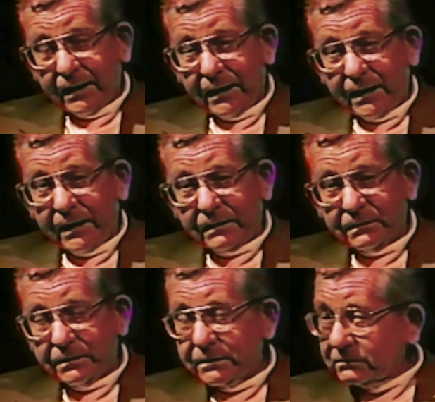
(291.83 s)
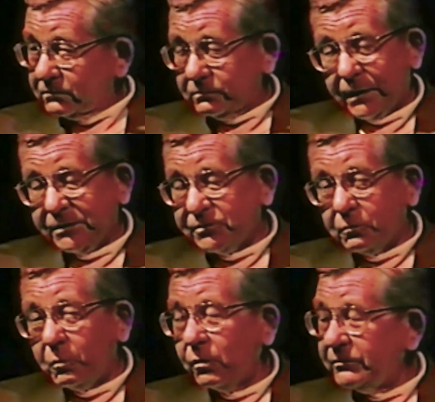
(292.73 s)
And as you
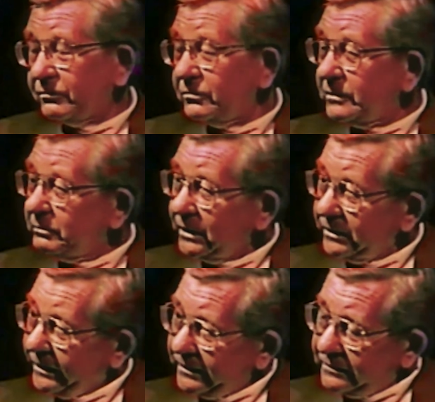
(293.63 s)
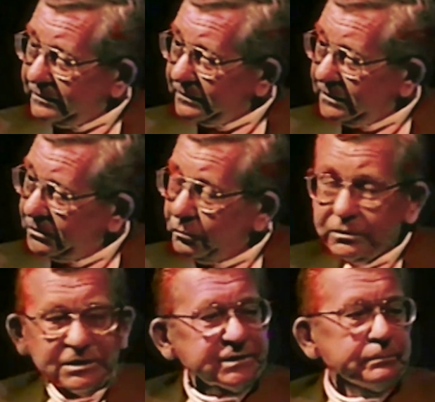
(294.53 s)
walked through the building, you would
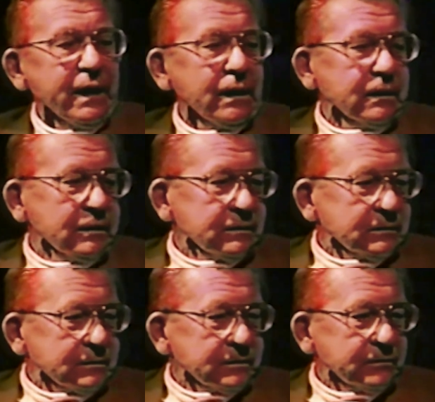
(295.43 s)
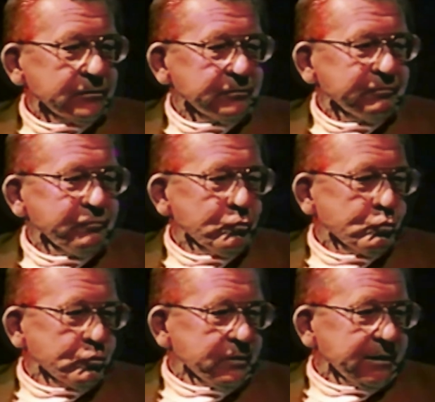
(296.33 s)
smell the
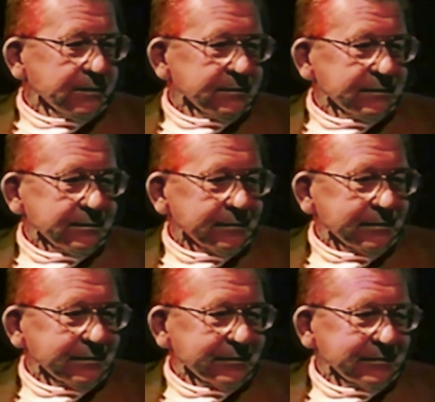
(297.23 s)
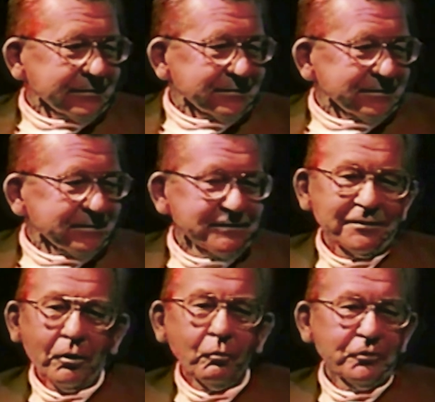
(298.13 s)
food and
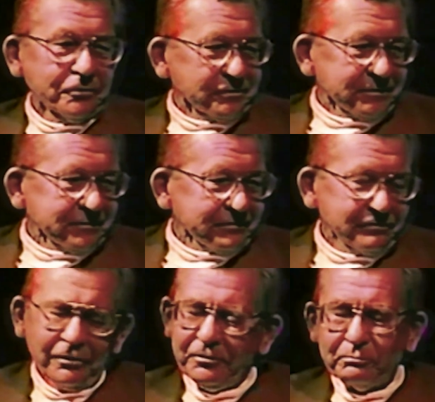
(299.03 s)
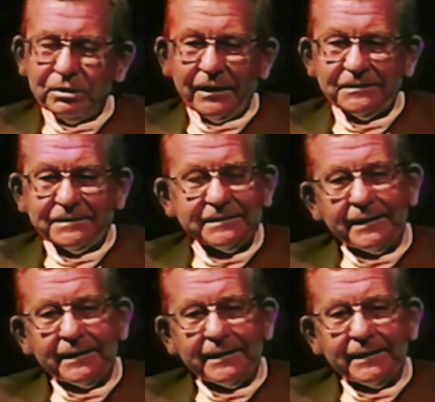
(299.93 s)
odors. Very pleasant.